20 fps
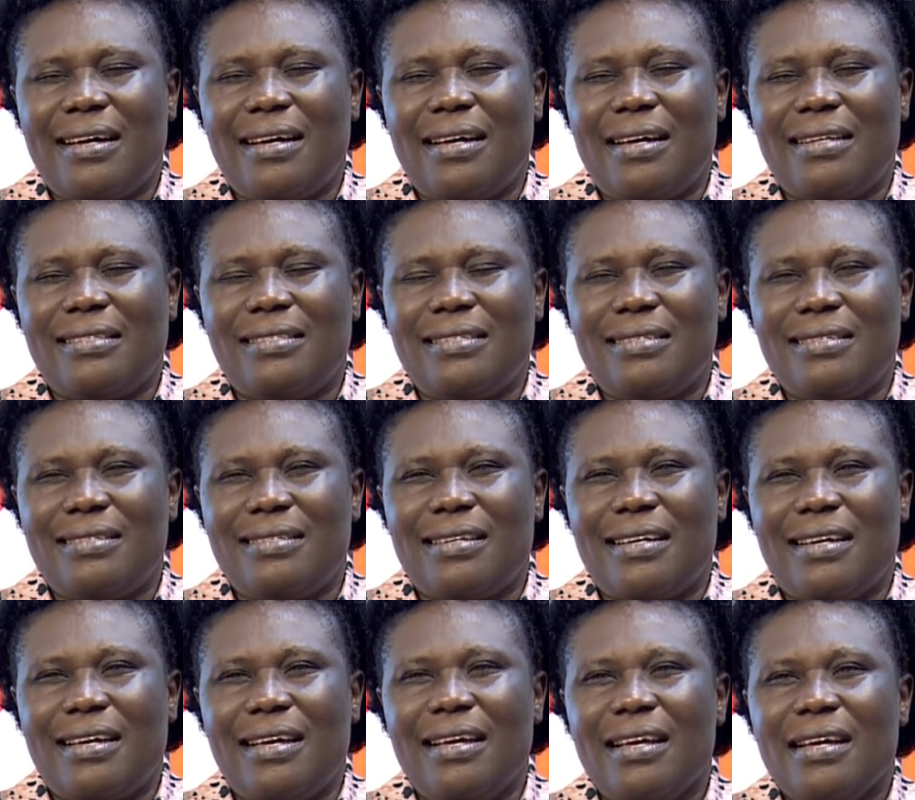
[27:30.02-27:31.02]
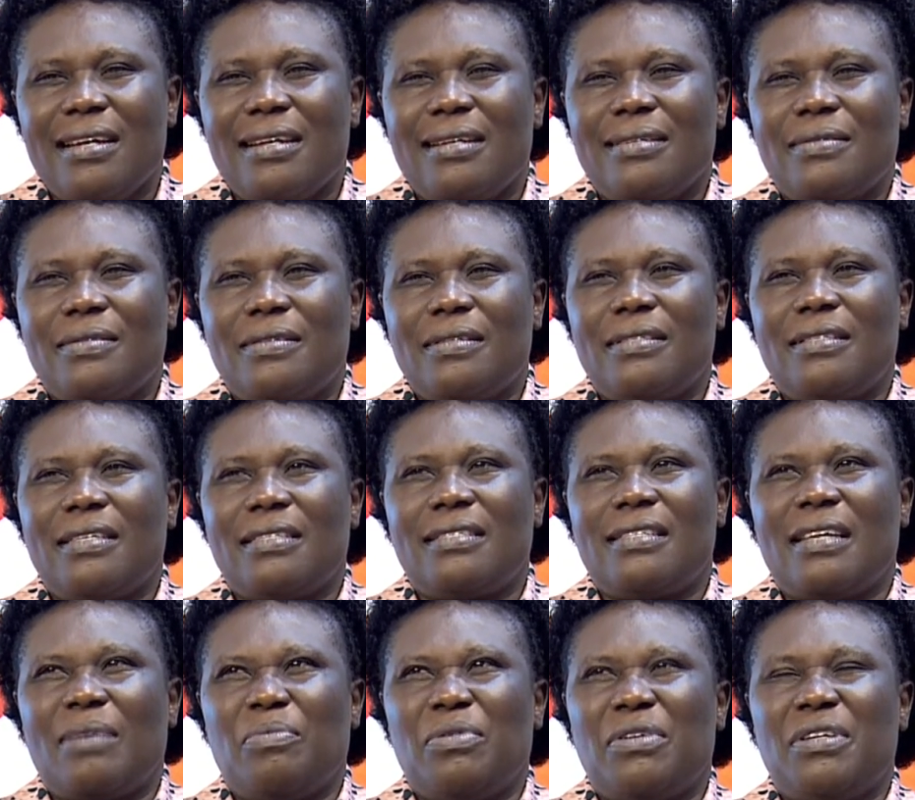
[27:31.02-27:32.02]
just say
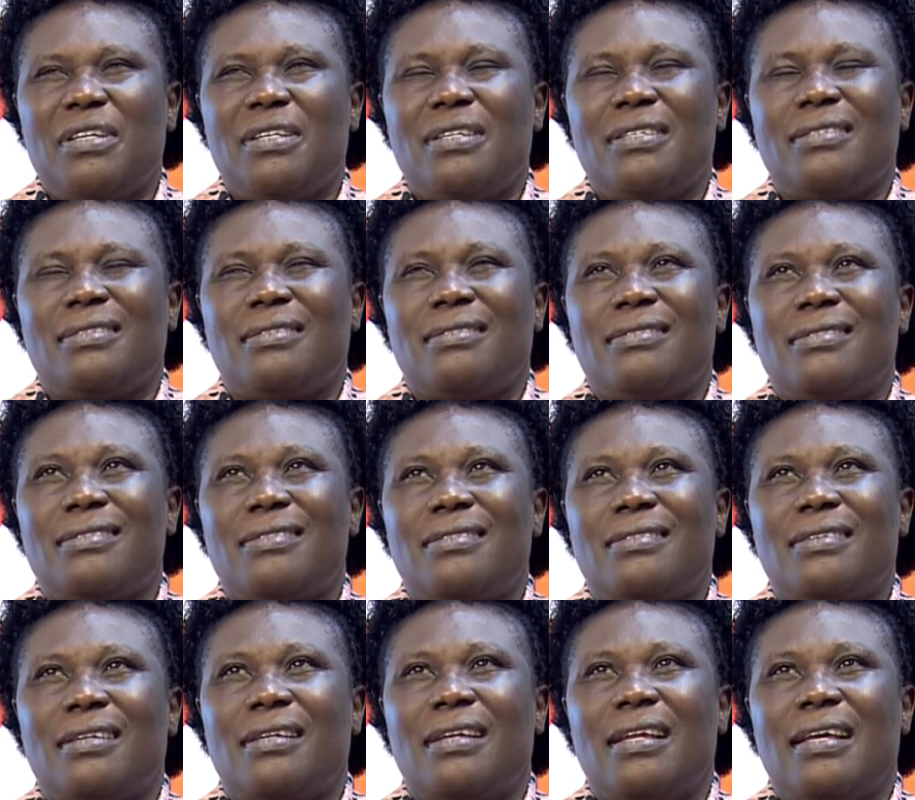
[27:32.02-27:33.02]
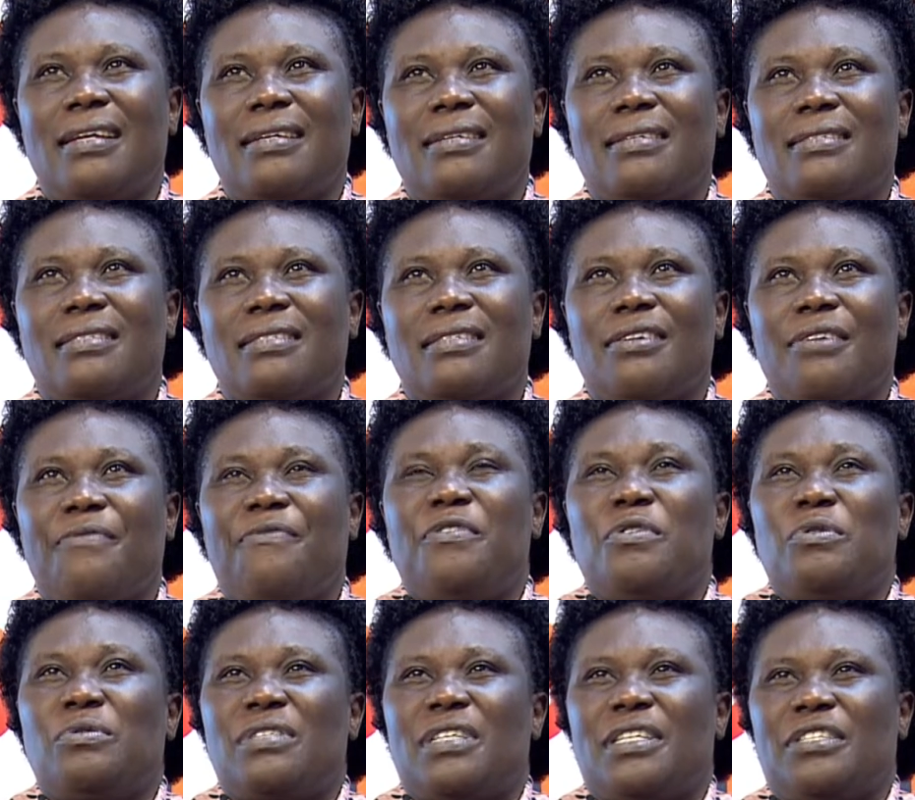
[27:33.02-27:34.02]
somebody is just like
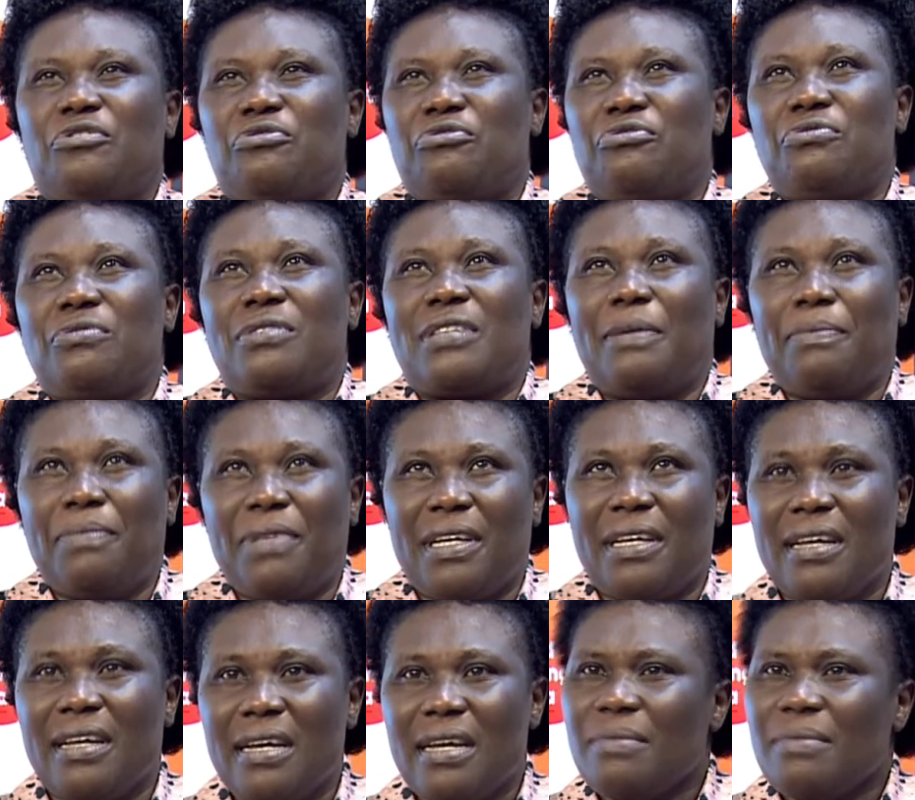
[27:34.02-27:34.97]
refusing to do something.